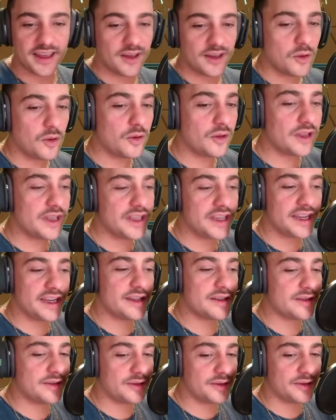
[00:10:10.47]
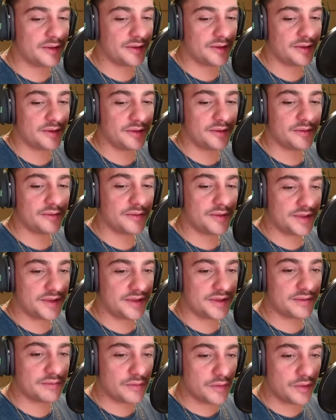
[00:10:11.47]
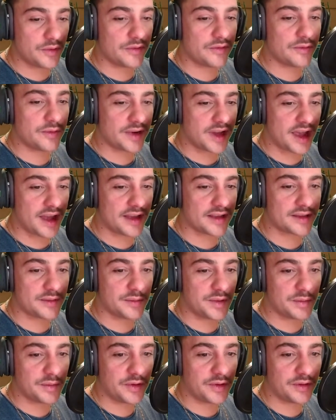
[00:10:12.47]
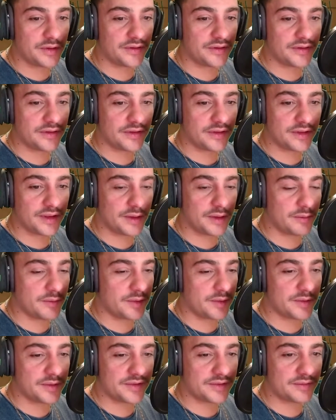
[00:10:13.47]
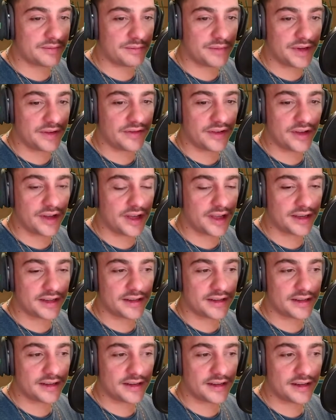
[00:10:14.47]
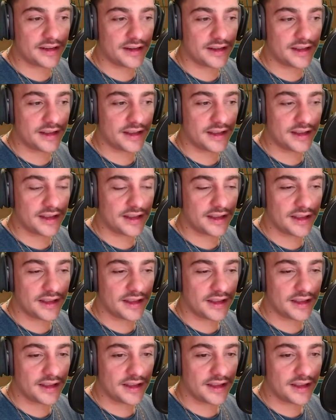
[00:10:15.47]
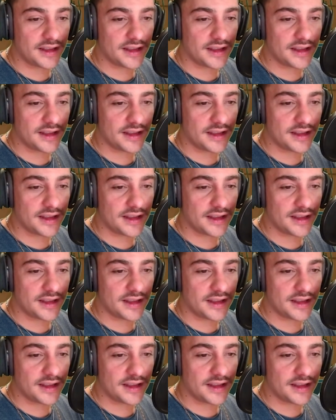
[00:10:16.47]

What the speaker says: All he needed to do was move when I asked him to move, and we would have been fine. Another